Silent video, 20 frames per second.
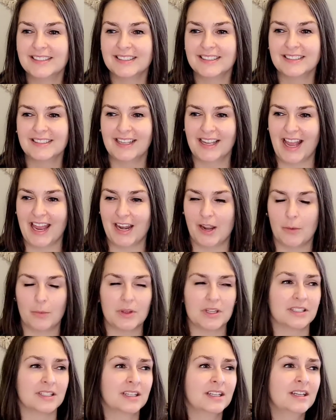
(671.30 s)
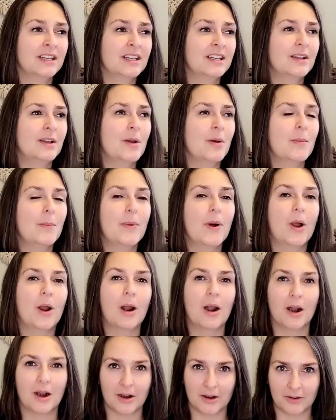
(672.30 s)
and it was
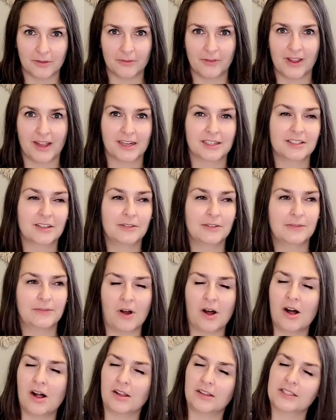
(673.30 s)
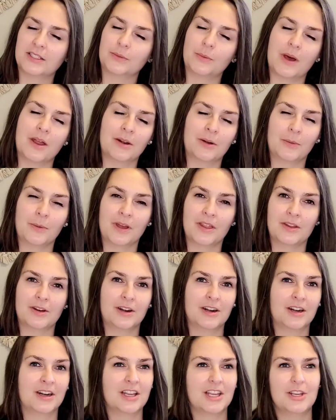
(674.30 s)
perfect fall sweater
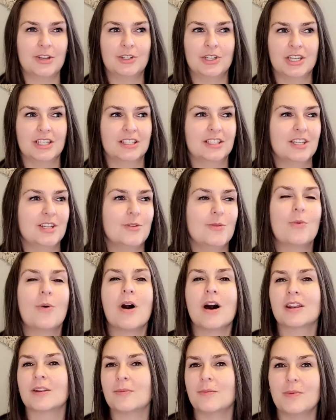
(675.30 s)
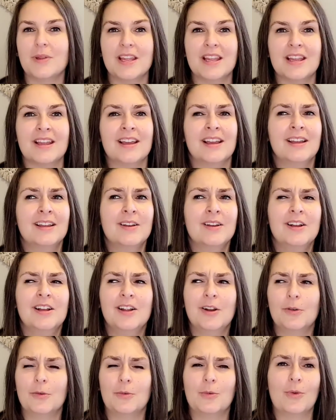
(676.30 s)
weather, you want to be
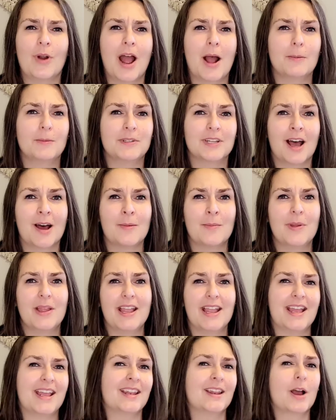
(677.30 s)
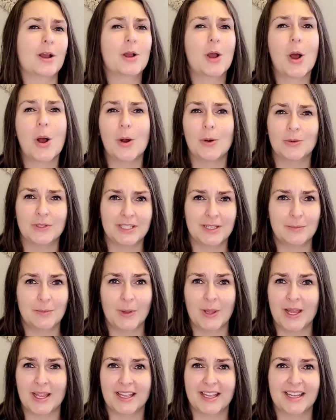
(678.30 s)
wrapped up in a cozy
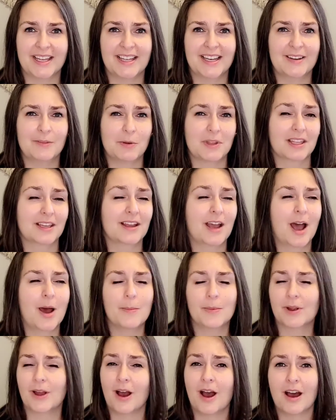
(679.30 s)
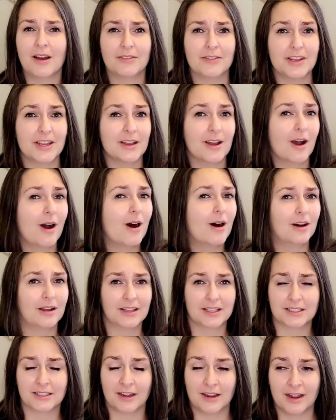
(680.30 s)
blanket with a cup of coffee all the
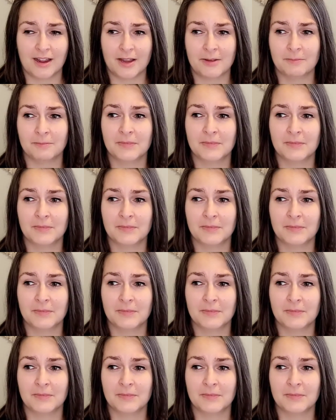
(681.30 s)
time.